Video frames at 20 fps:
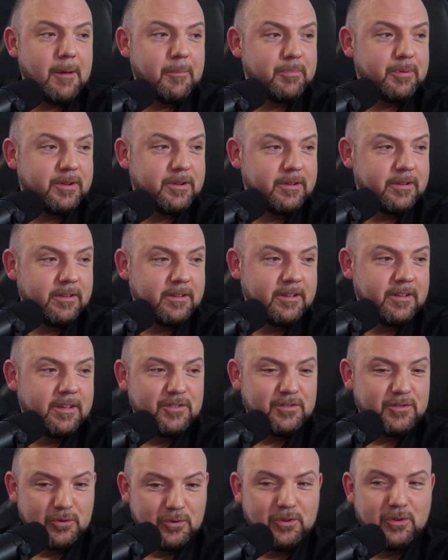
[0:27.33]
Apple
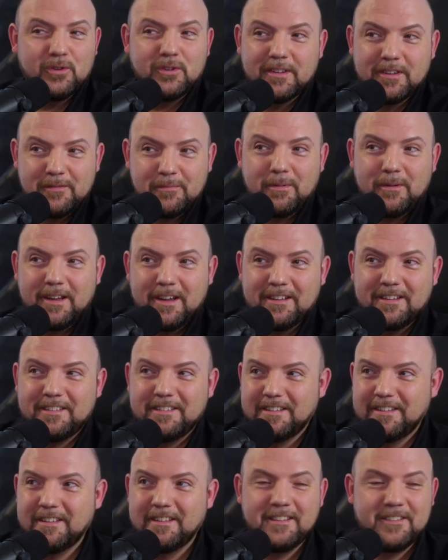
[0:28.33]
Studio
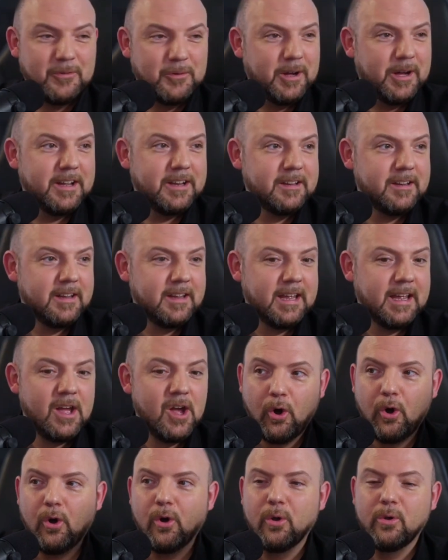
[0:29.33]
displays, right?
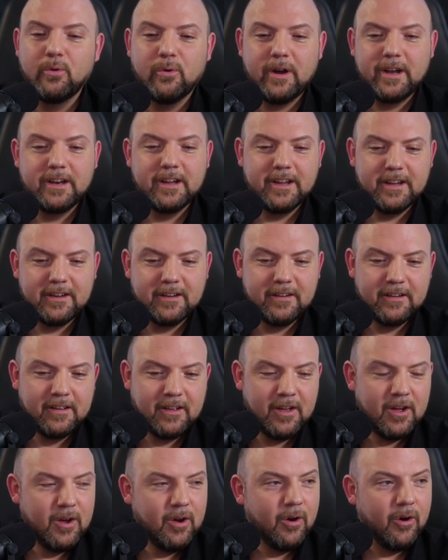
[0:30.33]
all running
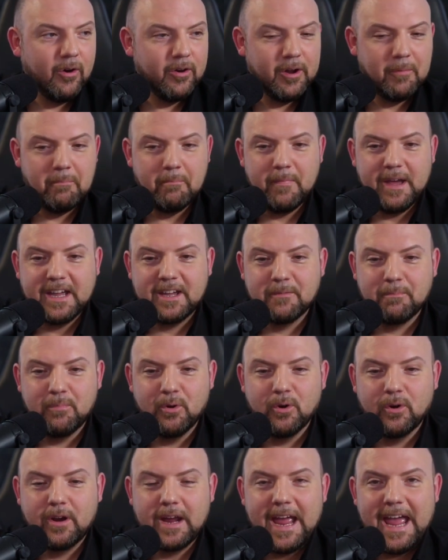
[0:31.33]
on a
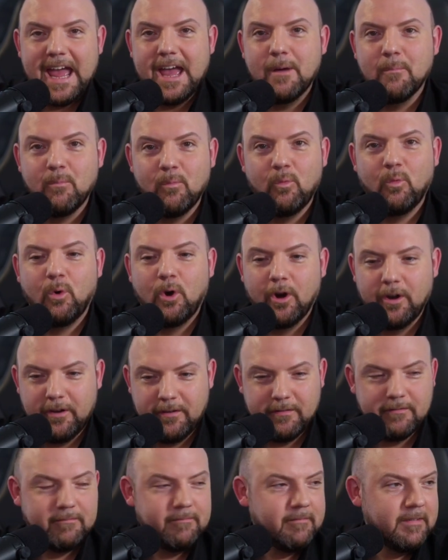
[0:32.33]
MacBook
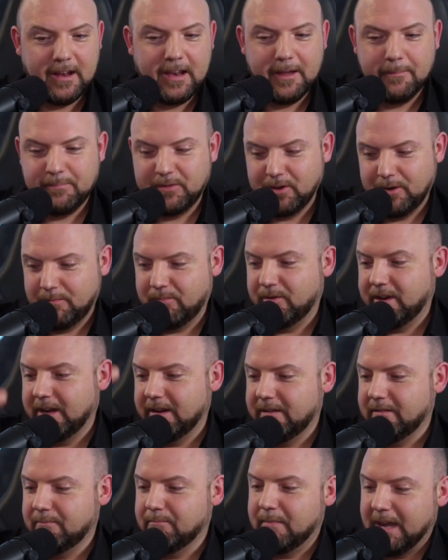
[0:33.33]
M1, a laptop,
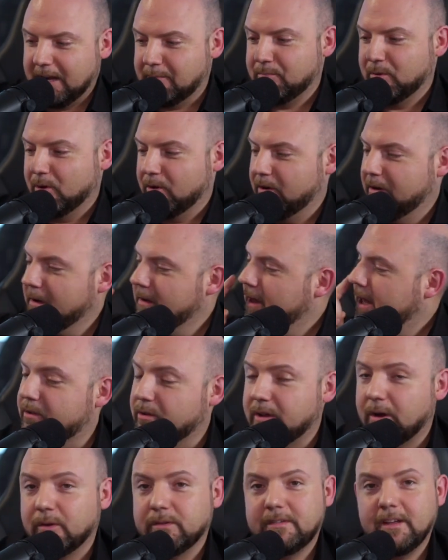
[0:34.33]
right? MacBook. So
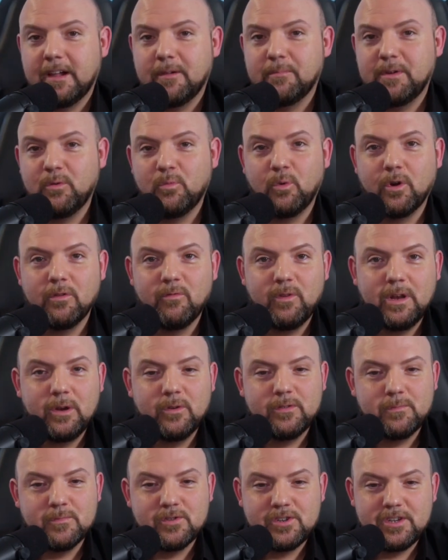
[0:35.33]
now tell me one
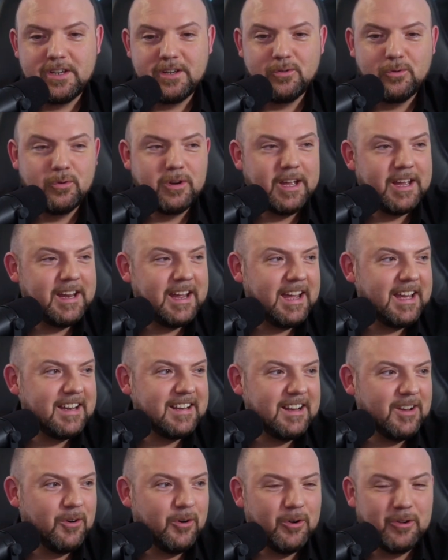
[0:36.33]
Windows machine who can
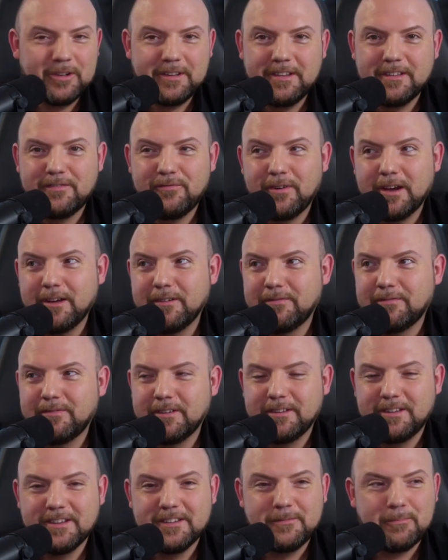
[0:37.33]
handle all these five
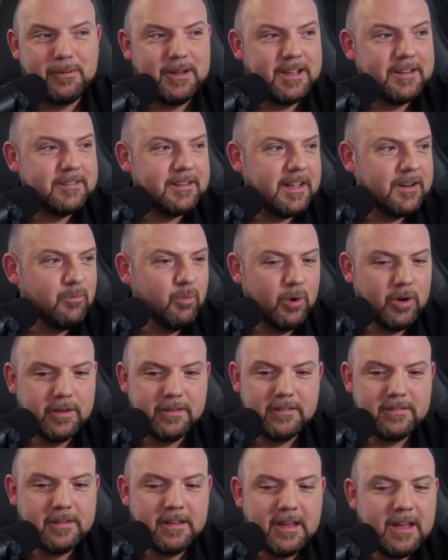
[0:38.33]
displays at
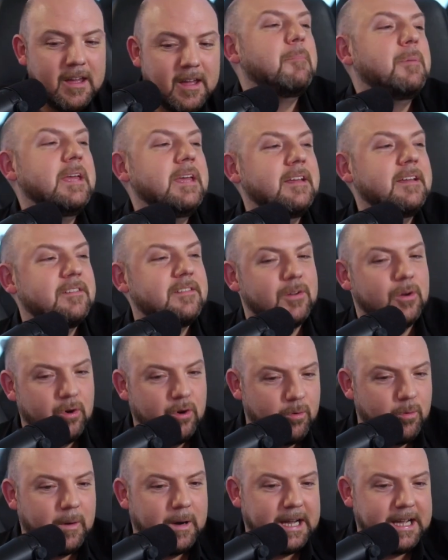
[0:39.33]
once, being so
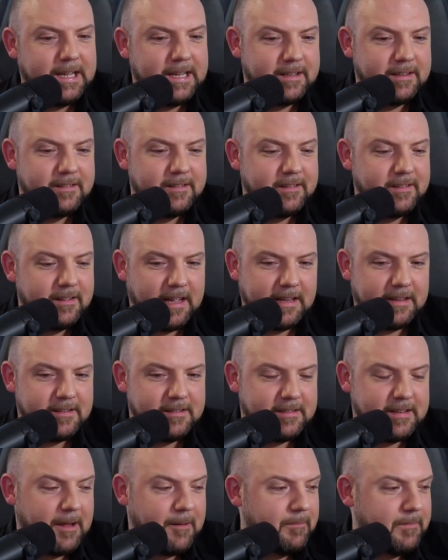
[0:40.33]
quiet at the
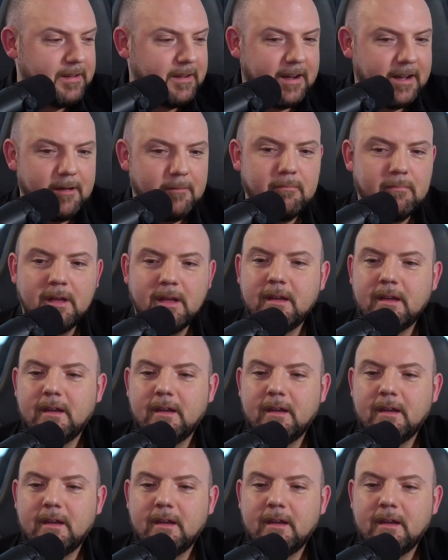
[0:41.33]
same time